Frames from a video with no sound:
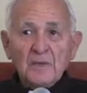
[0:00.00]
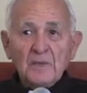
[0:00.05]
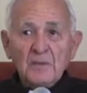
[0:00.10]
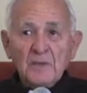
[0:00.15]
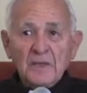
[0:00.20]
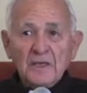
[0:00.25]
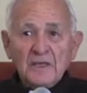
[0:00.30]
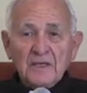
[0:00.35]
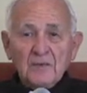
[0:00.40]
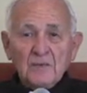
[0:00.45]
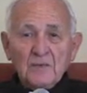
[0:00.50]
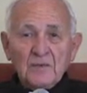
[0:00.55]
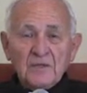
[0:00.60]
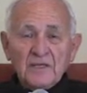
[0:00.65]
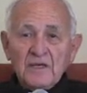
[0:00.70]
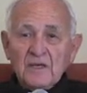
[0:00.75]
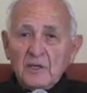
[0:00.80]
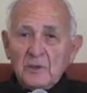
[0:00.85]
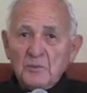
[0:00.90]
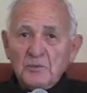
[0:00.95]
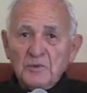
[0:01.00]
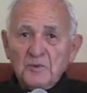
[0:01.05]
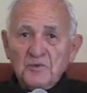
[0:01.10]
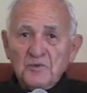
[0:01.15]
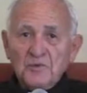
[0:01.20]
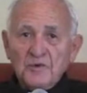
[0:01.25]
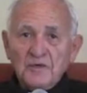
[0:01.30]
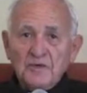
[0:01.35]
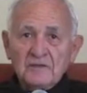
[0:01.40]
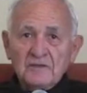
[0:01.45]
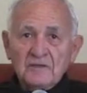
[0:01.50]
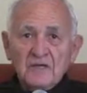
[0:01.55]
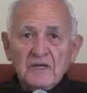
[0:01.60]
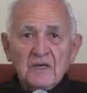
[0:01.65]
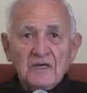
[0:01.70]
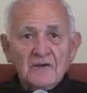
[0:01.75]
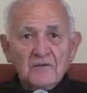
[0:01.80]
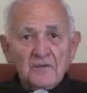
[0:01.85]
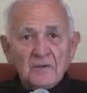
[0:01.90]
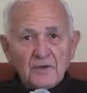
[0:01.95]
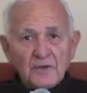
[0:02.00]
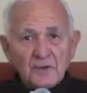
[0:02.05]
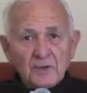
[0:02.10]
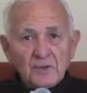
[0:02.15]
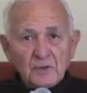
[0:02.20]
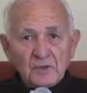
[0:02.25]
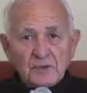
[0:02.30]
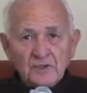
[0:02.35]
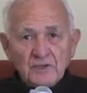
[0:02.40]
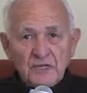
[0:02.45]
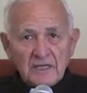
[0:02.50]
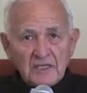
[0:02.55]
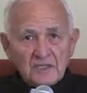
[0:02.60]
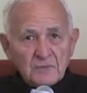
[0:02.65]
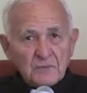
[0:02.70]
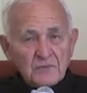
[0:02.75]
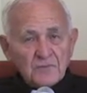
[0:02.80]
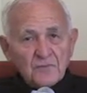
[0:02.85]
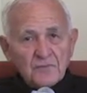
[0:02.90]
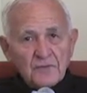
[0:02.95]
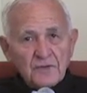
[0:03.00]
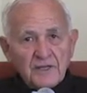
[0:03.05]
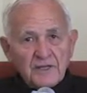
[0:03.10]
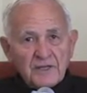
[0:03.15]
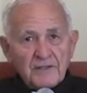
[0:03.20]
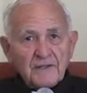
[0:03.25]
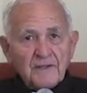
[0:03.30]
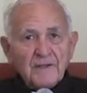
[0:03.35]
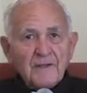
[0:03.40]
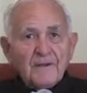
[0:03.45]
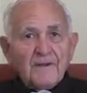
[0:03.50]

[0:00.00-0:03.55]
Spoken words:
making with the help of a very good and expert friend.